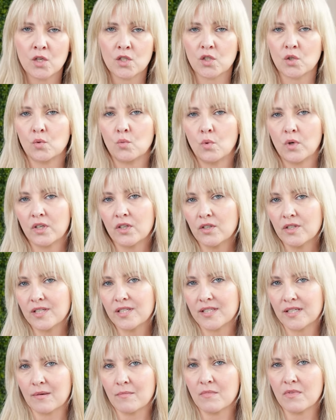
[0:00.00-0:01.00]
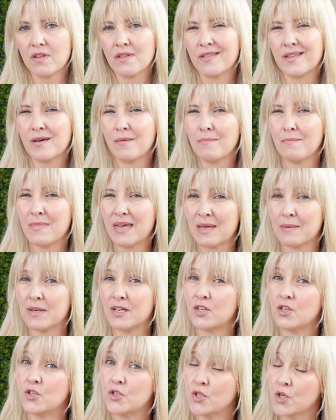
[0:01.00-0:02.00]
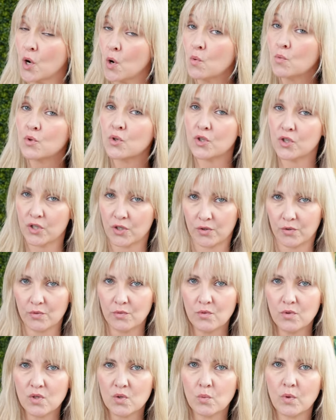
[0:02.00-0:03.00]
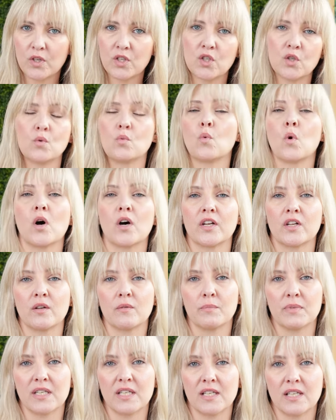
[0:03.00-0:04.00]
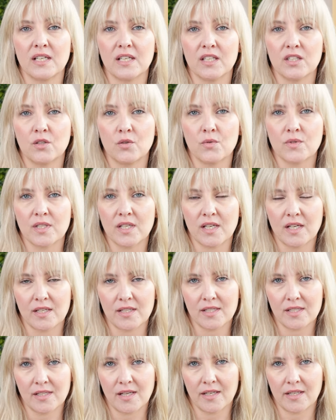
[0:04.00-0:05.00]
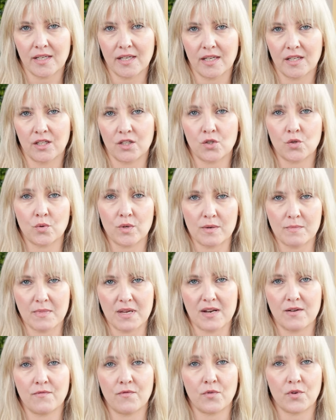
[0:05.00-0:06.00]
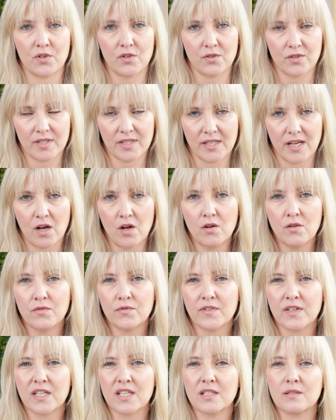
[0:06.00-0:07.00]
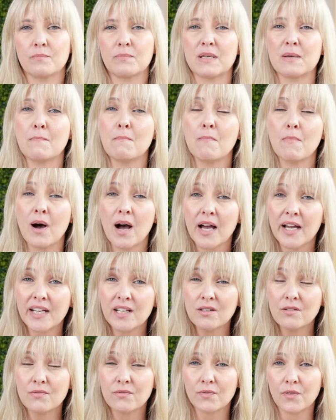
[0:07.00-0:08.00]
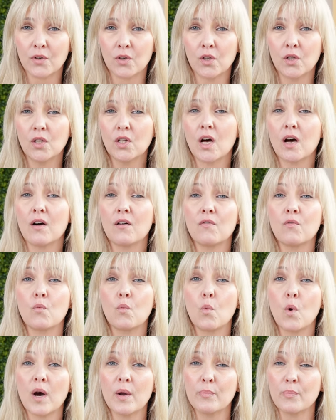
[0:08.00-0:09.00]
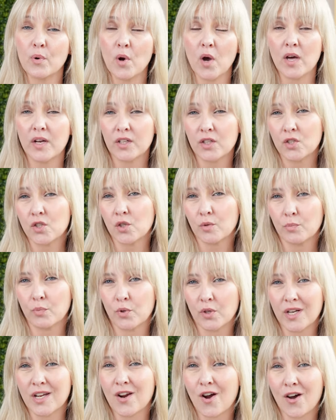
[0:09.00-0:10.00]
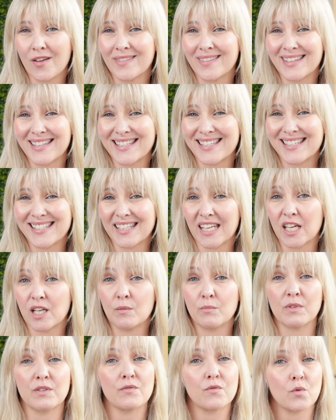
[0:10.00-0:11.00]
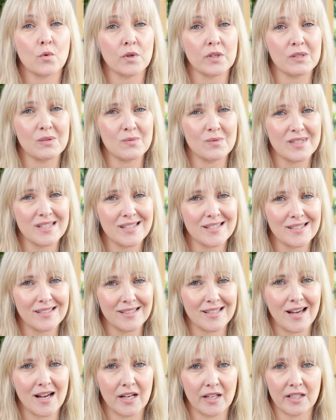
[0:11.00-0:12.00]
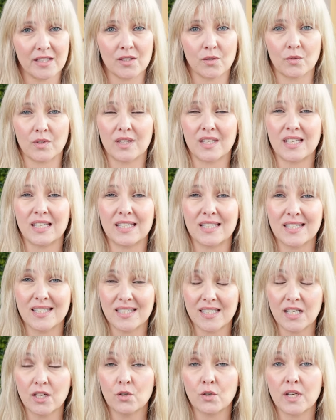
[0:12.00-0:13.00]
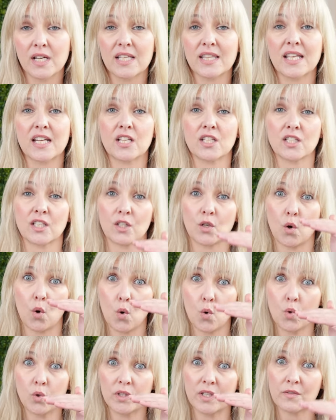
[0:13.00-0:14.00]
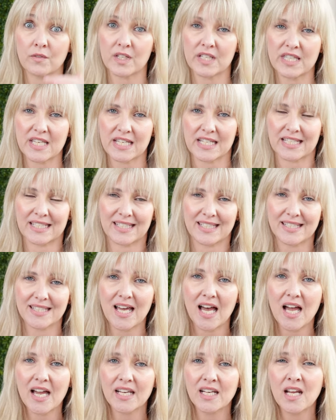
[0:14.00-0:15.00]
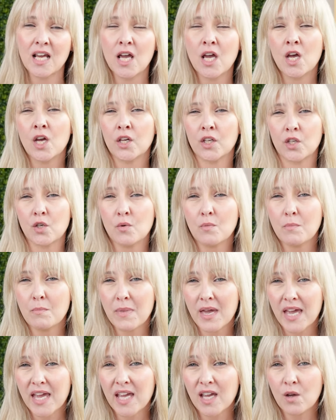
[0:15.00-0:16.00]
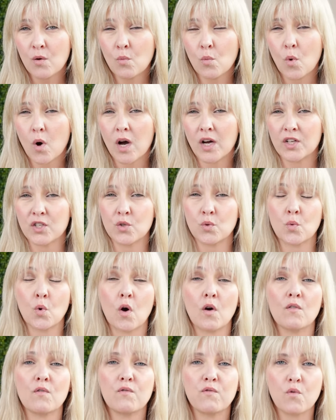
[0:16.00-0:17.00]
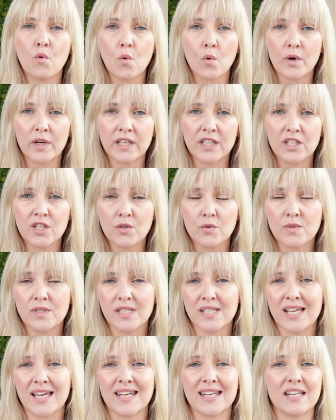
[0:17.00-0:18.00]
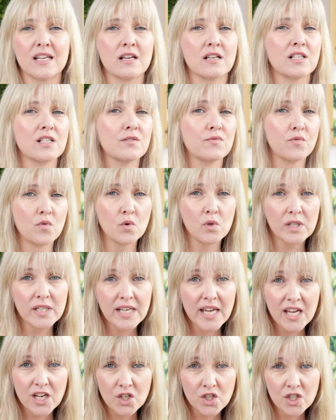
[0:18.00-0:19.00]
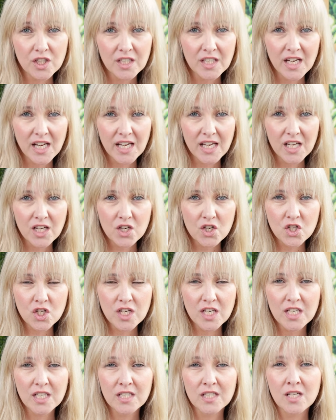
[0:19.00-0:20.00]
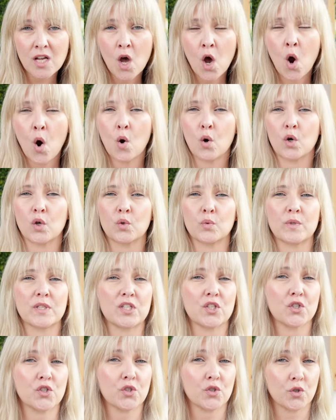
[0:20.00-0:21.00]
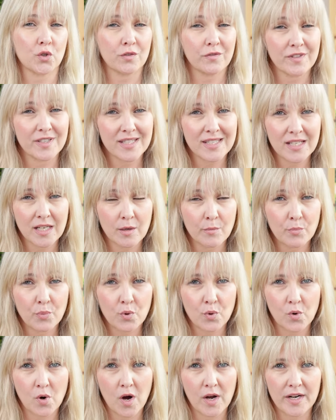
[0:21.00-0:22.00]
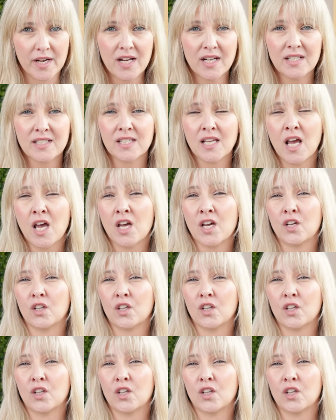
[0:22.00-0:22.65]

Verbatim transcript: So what are some of the maybe don't do's when you want to be using a slugging treatment for yourself is be mindful of what products you're putting on the skin before you slug. So considering that it's going to hold everything inside, you may want to avoid using any exfoliation agents or resurfacing products.